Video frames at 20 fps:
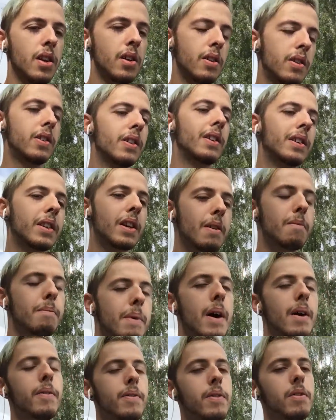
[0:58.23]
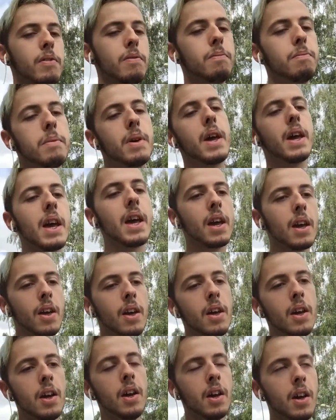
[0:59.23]
Started to get mouthy with me.
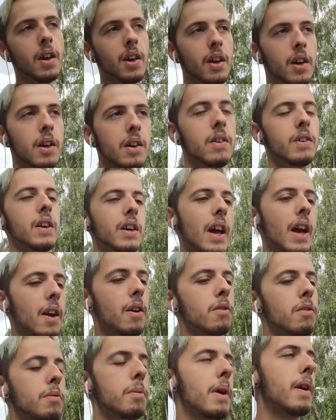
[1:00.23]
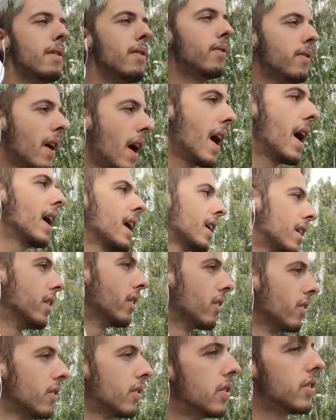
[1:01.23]
They kept calling me a fag
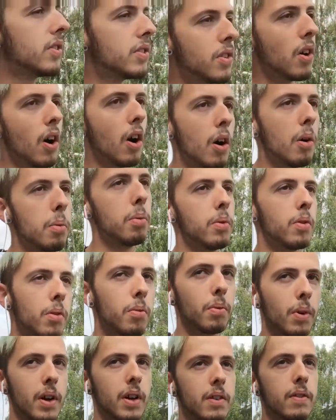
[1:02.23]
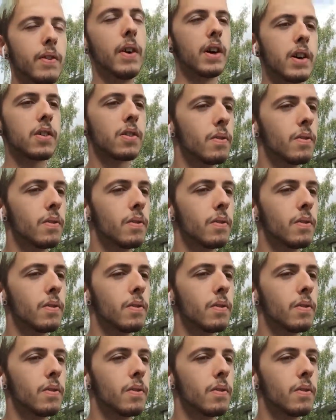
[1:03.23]
non-stop from like the first